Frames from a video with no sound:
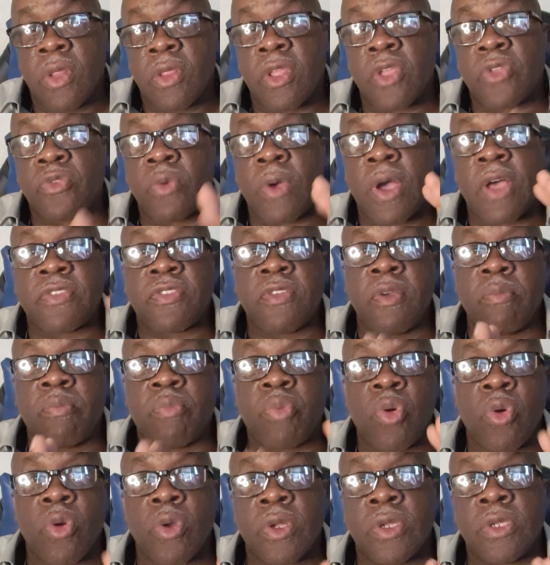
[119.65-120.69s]
That's why it's
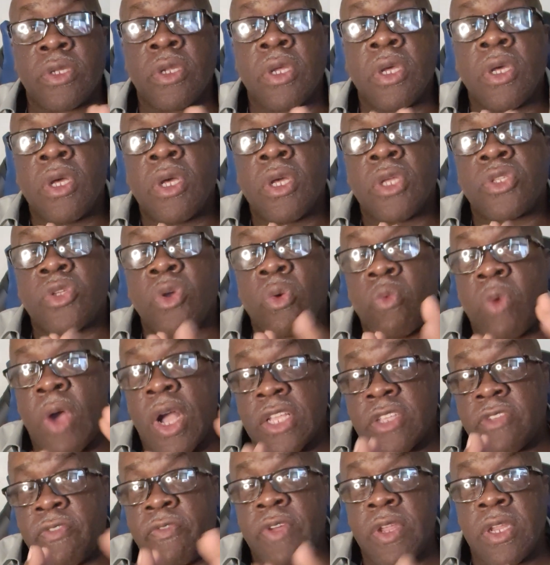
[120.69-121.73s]
important to
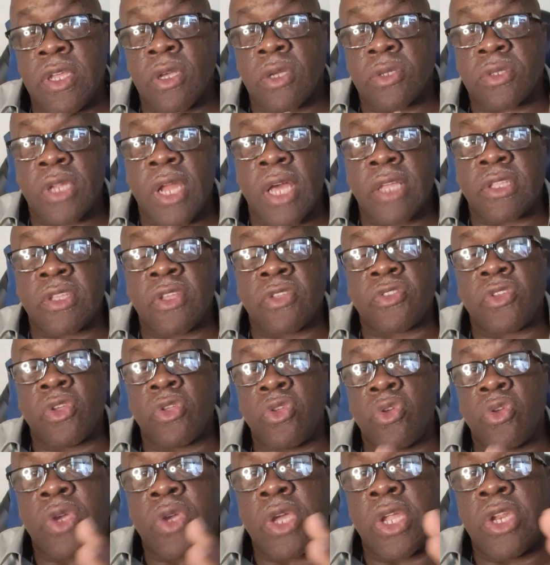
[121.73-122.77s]
watch videos like this so
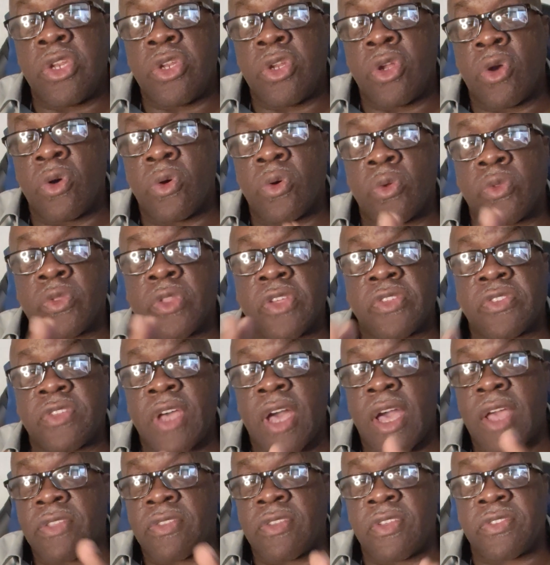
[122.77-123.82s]
can know the
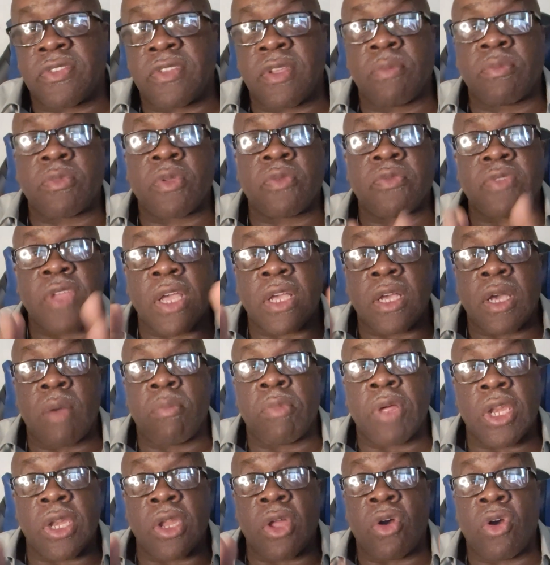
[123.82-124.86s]
signs and symptoms that
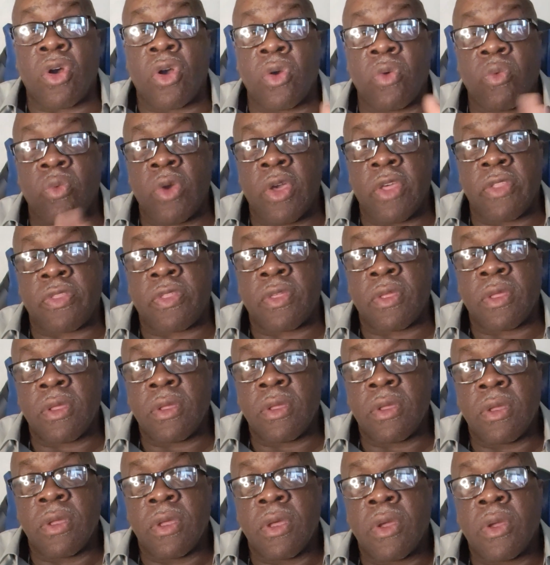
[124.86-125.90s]
come along with
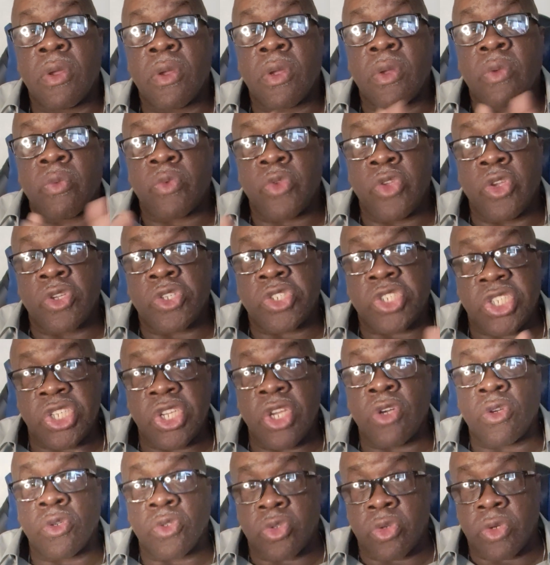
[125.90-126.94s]
your
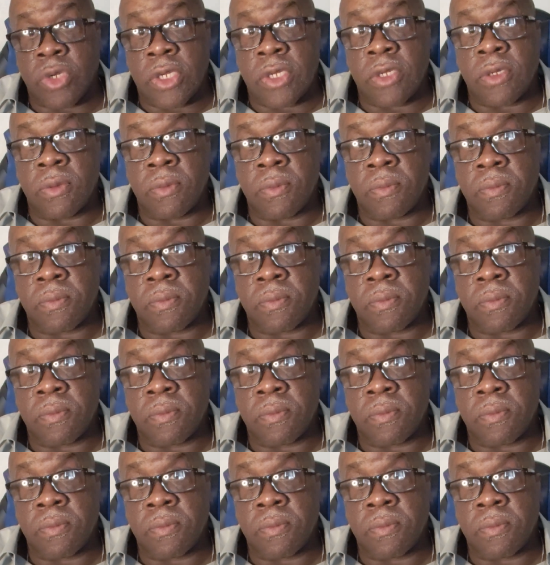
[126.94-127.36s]
children.